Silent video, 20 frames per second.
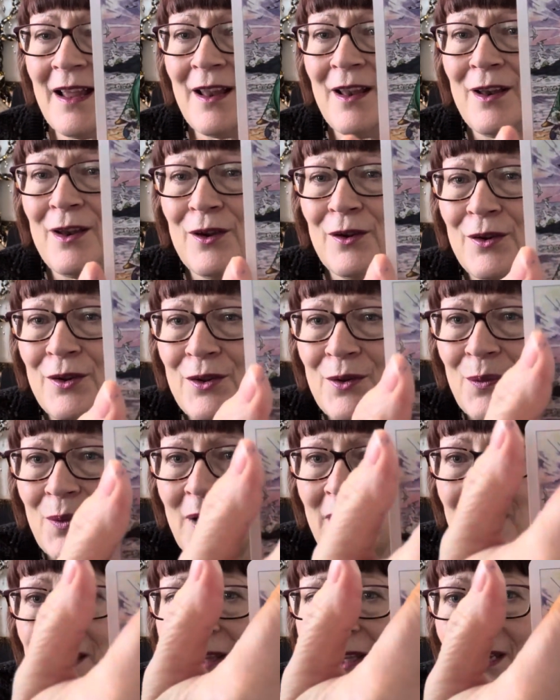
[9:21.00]
Look at the
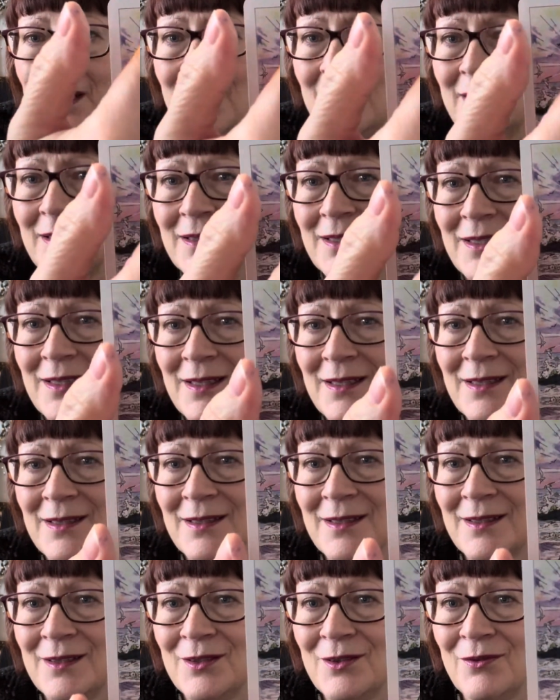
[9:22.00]
way the
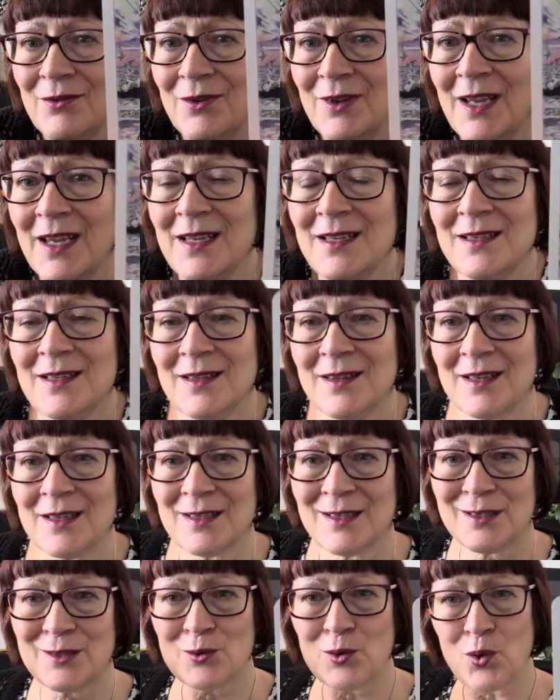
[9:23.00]
artist has created
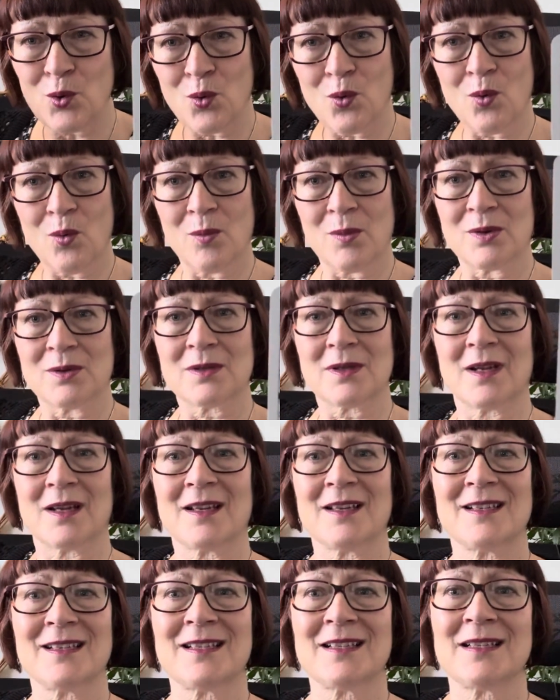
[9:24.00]
this. It's almost like
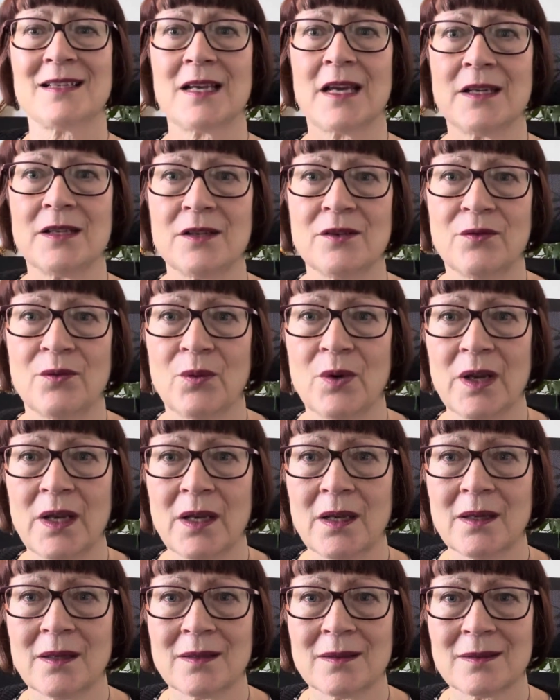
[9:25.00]
a set of
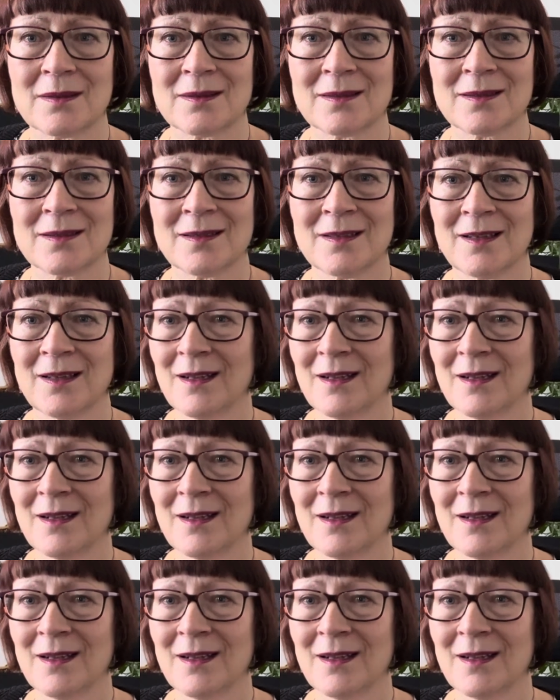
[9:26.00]
wings.